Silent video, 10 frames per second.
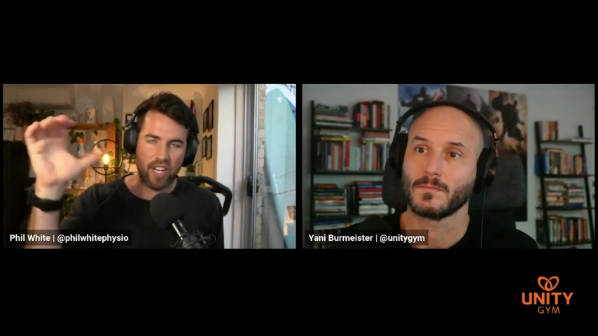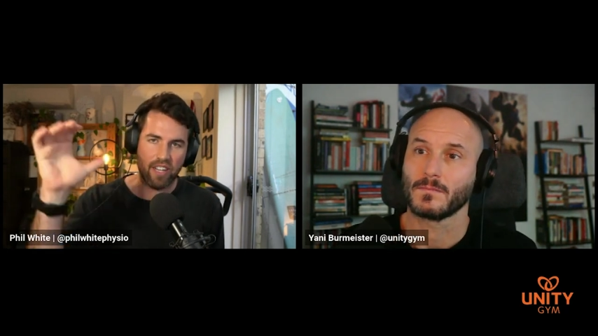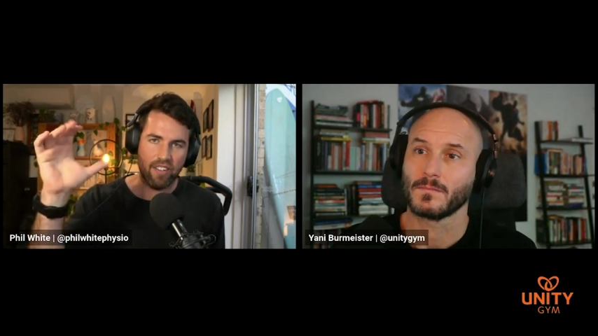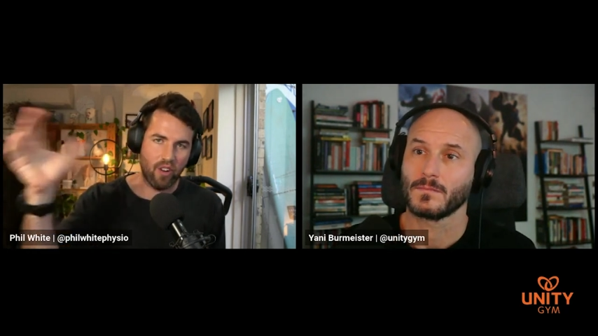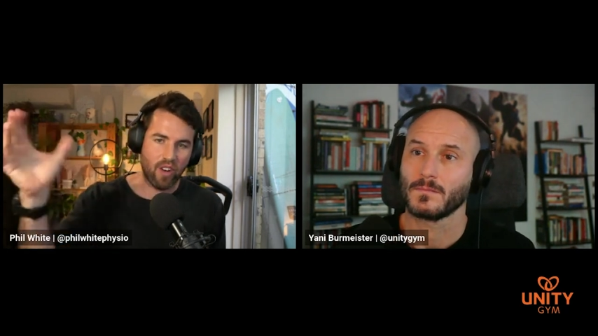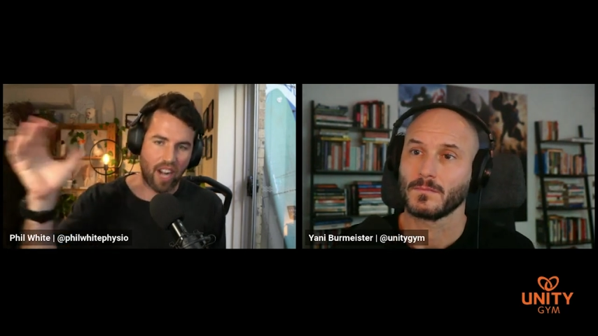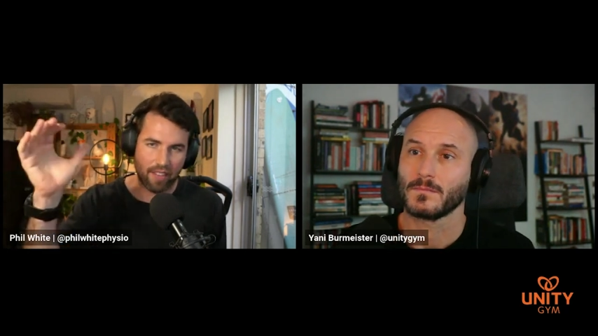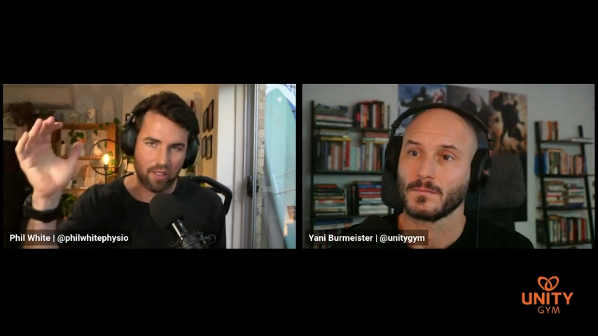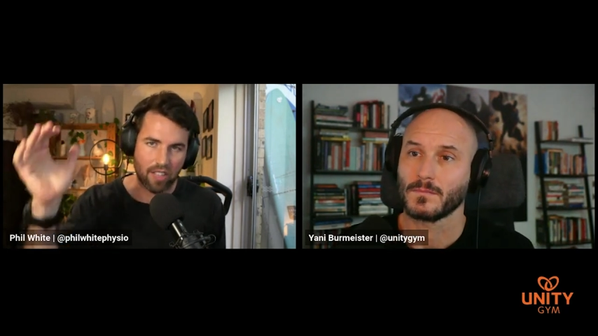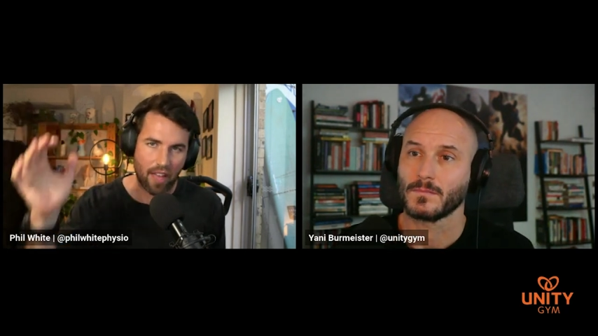Speaker 1: you know, high
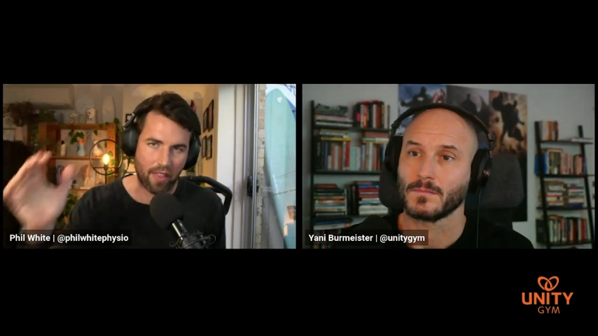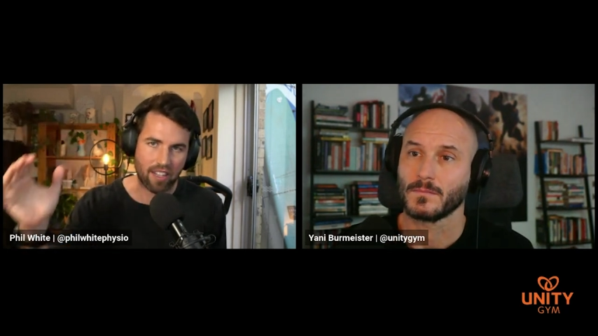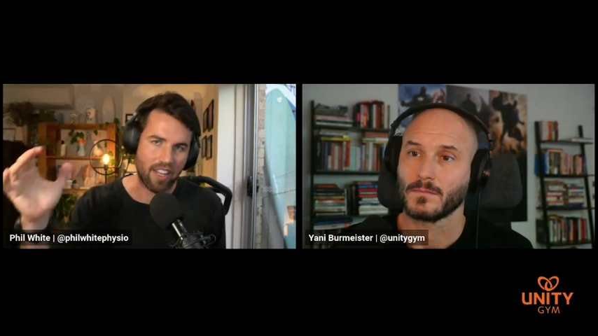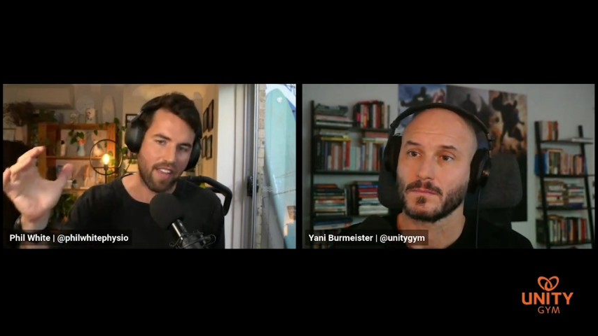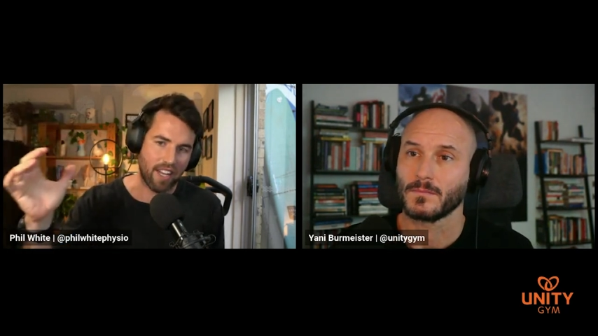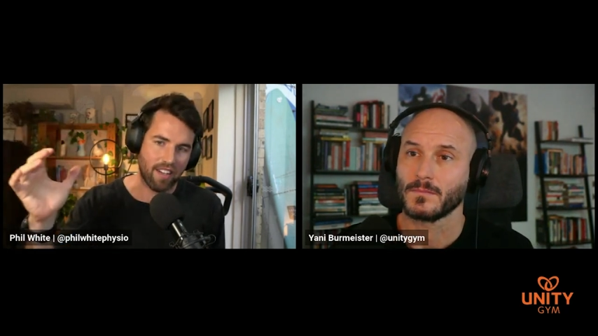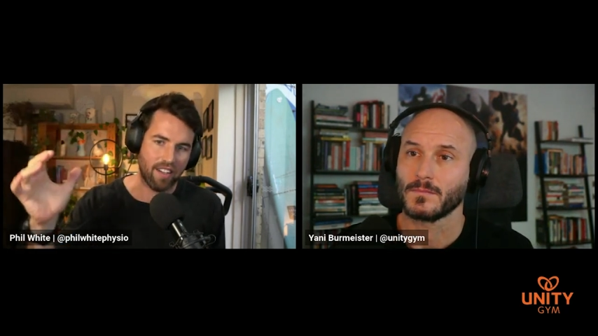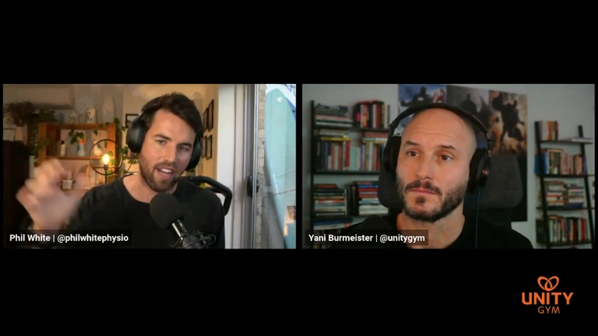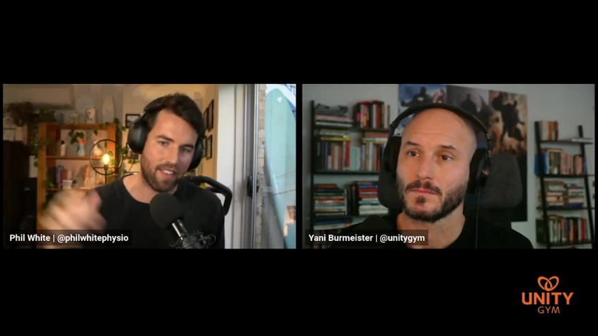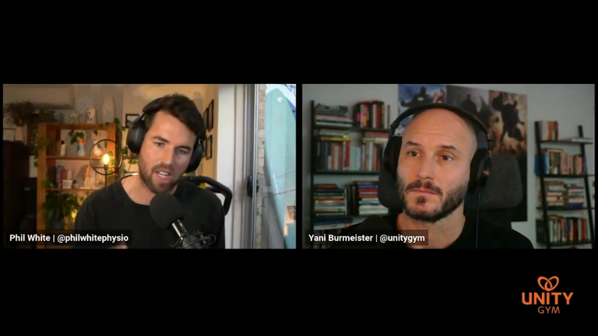level athlete, and then
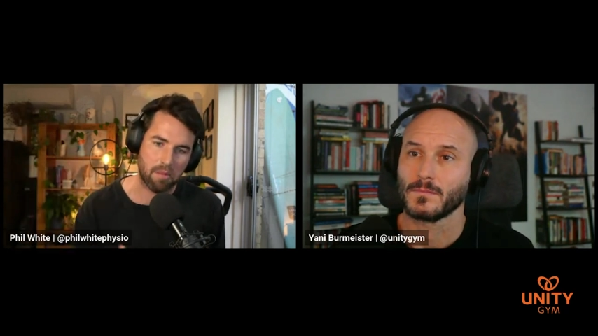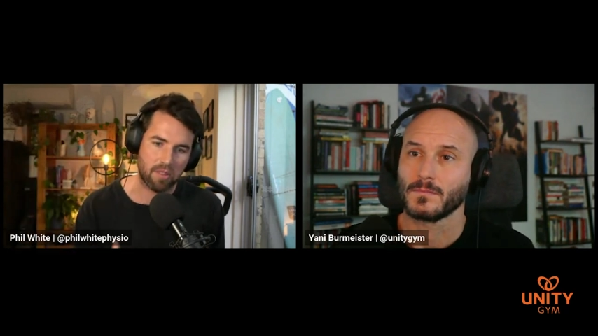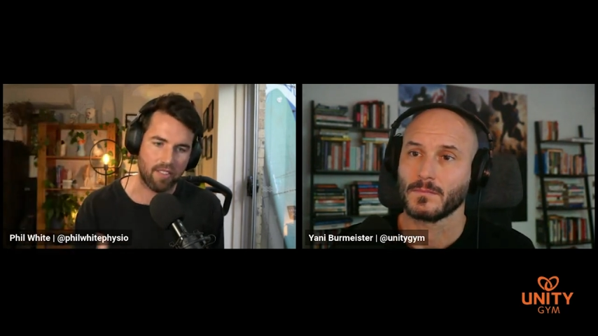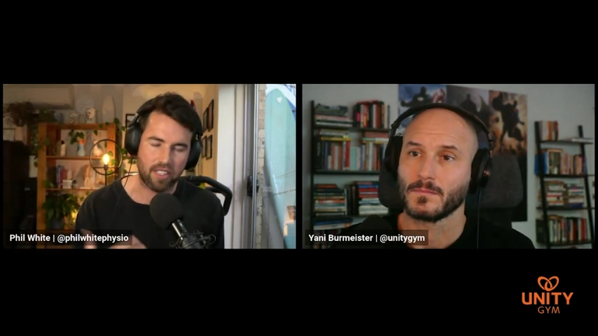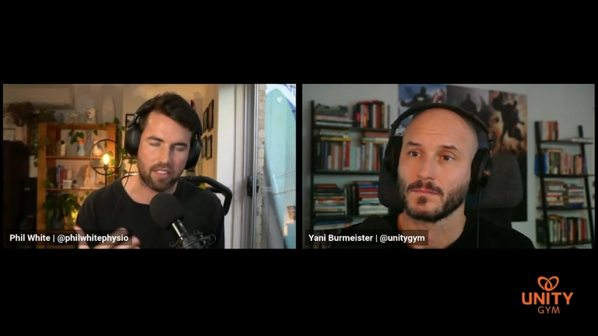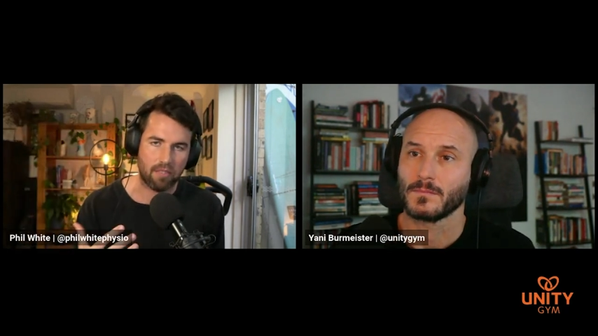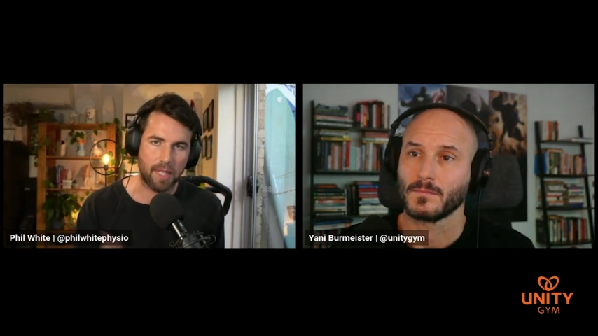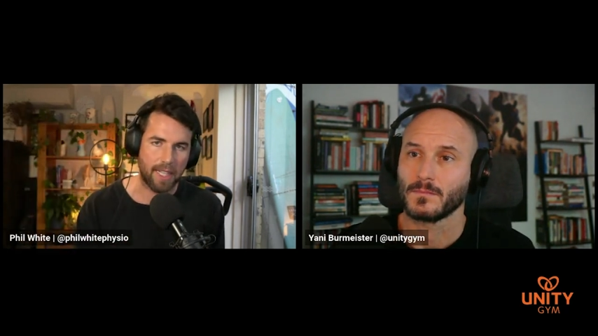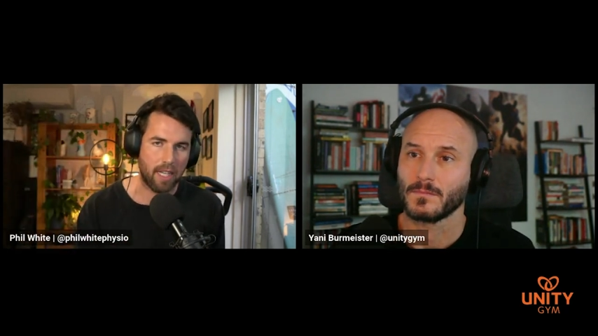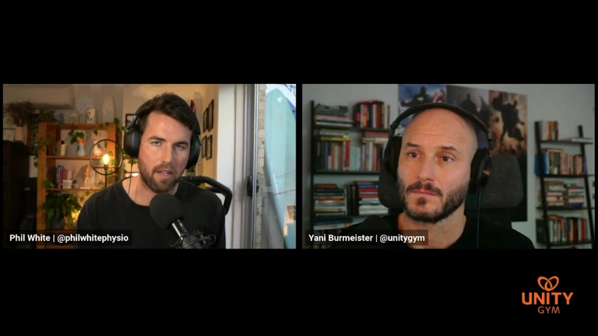other times where I've just
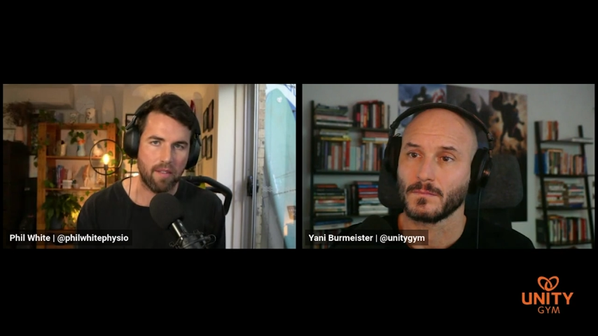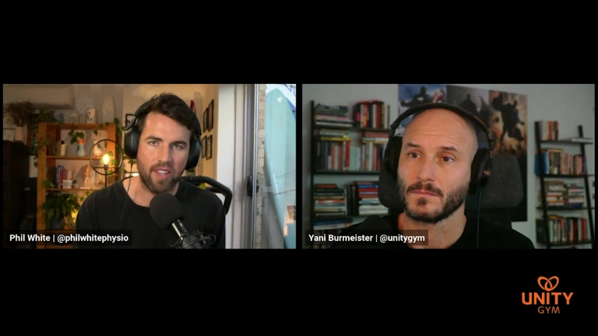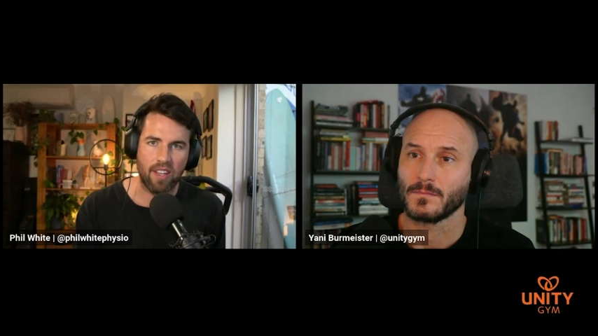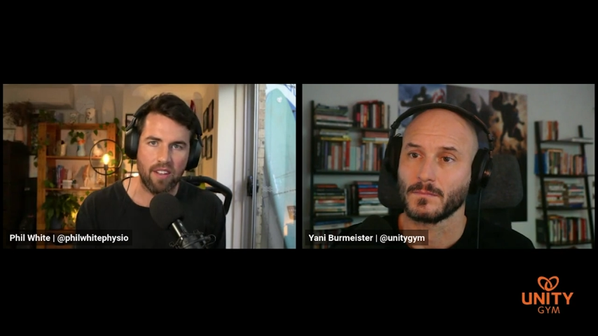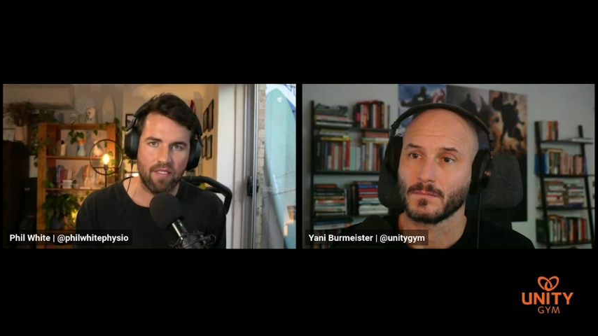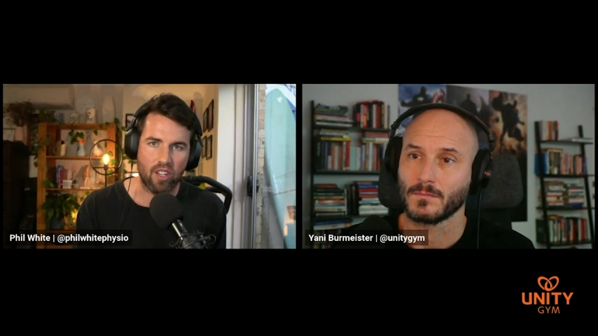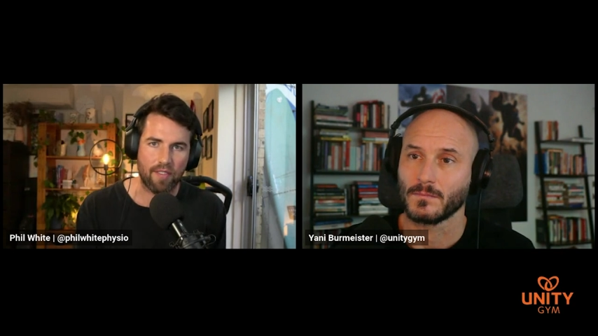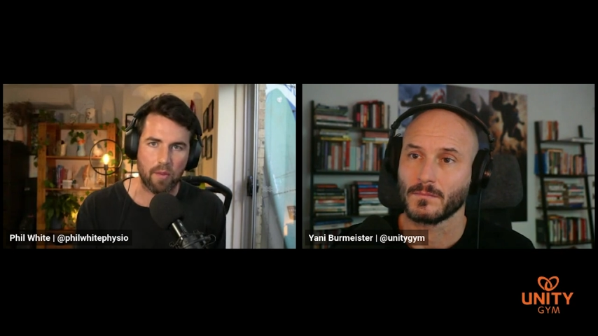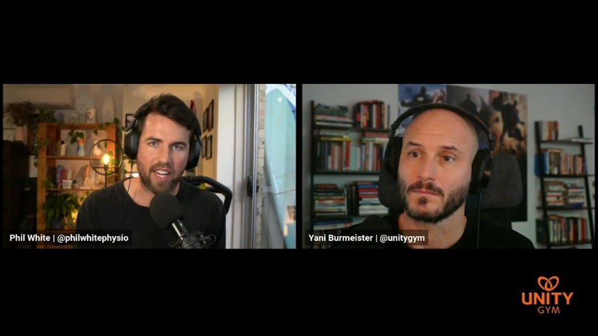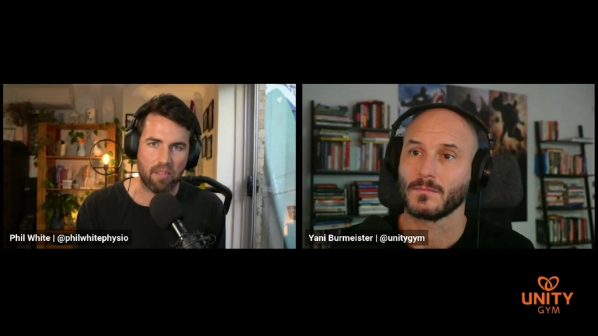completely fallen off the
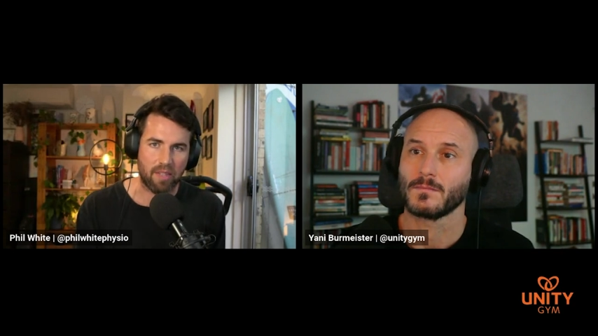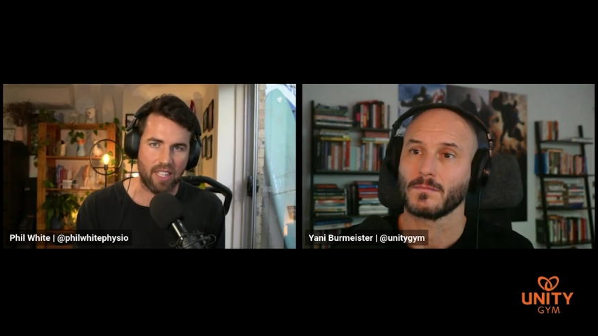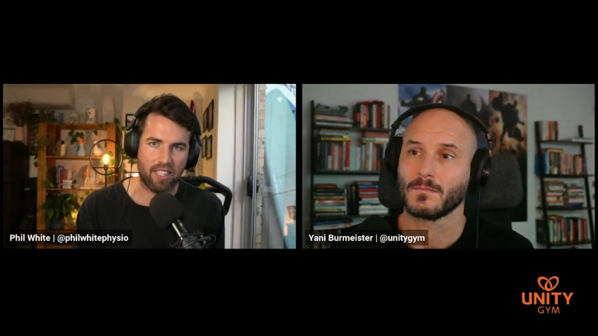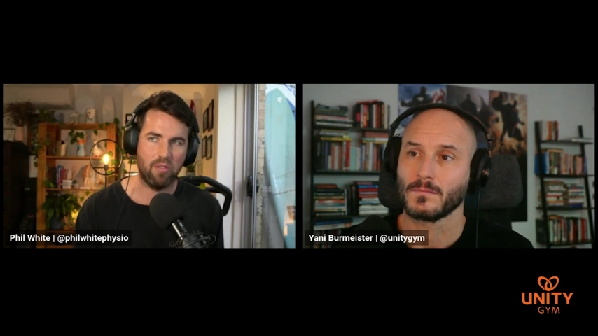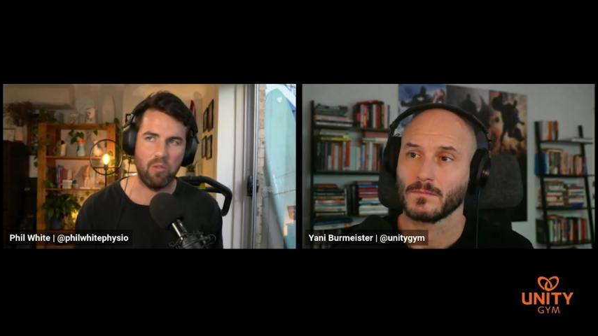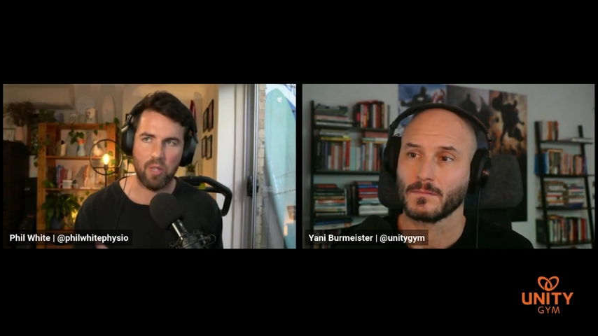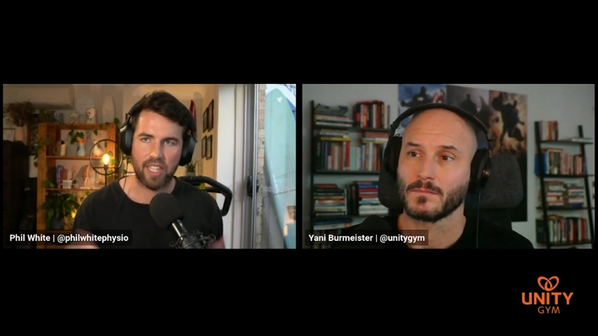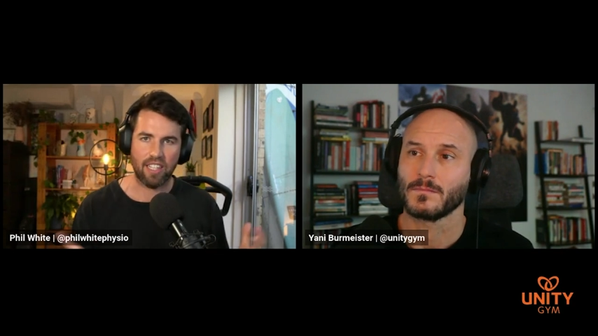wagon, been like, what the hell?